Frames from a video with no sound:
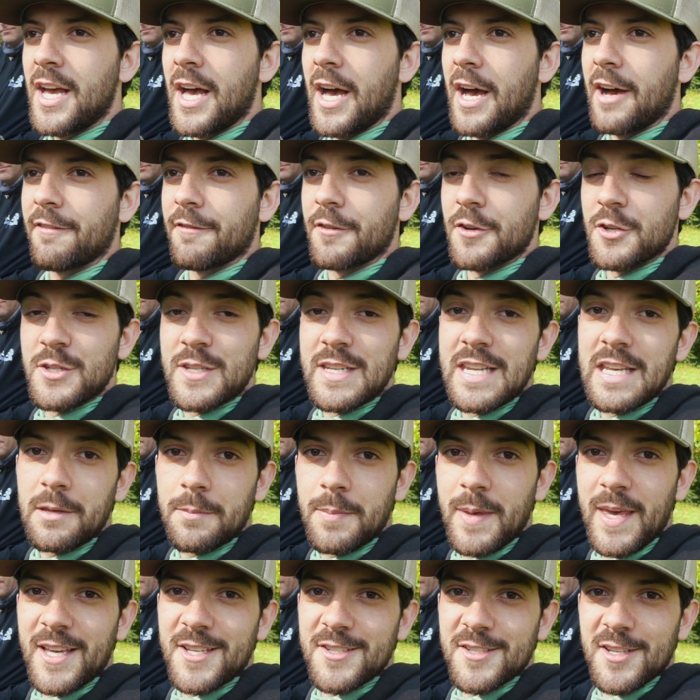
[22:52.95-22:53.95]
uh, for
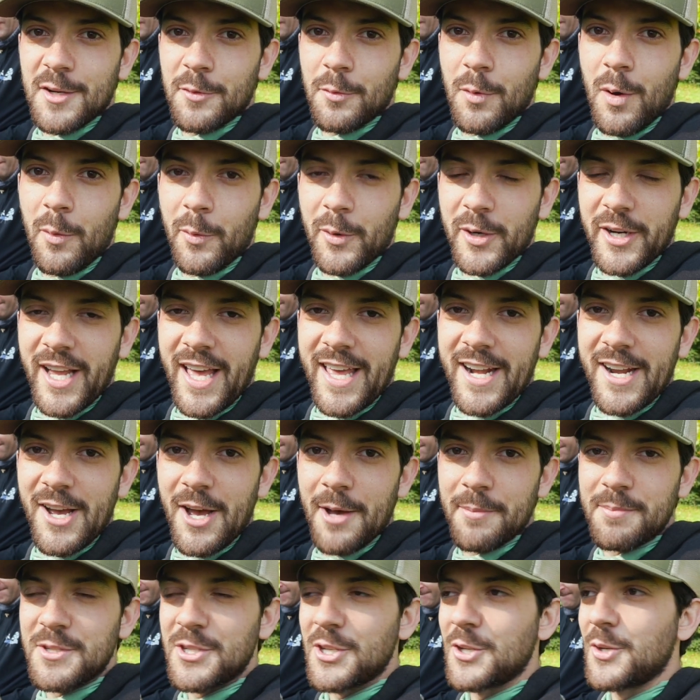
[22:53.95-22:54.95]
sneak peeks on what we're kind of
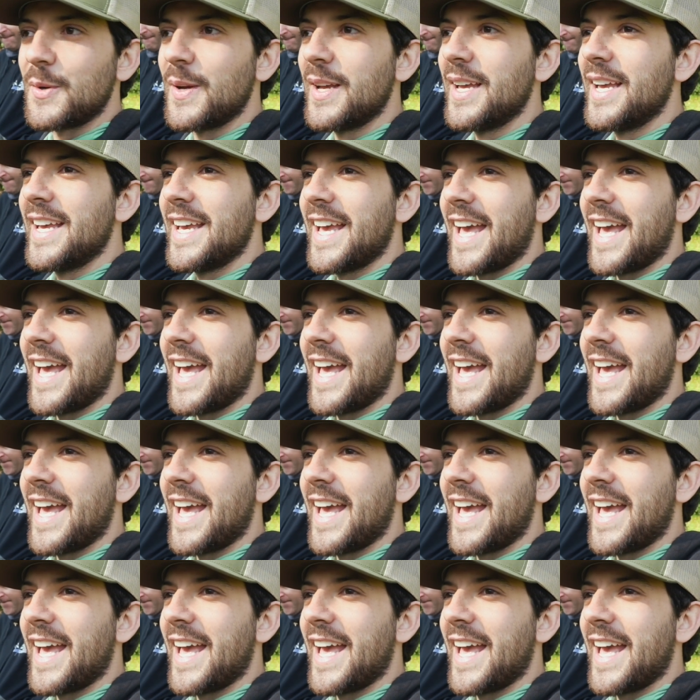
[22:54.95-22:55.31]
up to,